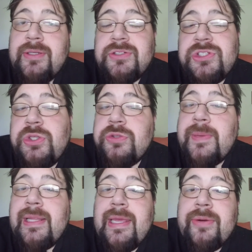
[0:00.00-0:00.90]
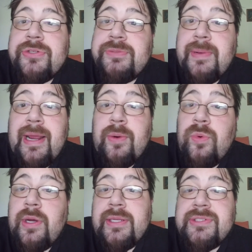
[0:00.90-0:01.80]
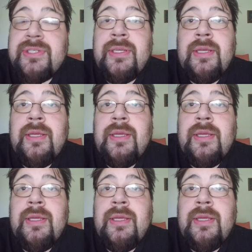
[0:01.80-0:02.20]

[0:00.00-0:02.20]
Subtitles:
Excuse my language, but I was.